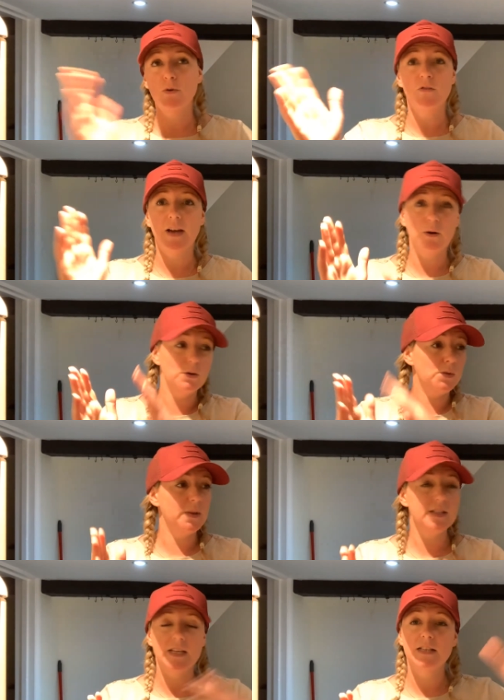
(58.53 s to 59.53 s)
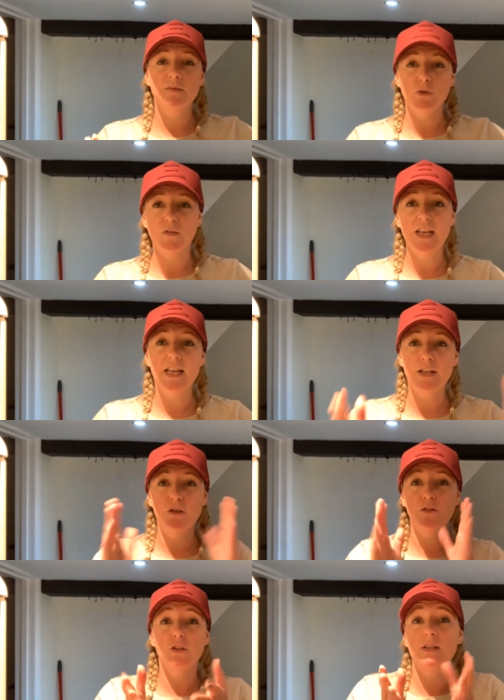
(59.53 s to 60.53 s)
out to when the tenants move in.
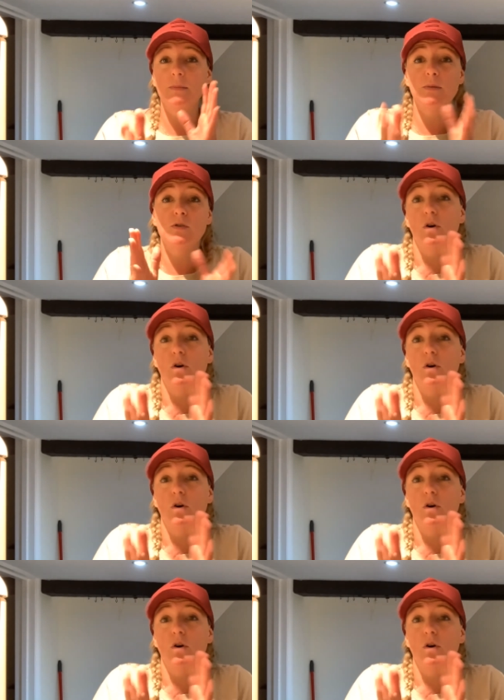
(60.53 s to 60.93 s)
You've sometimes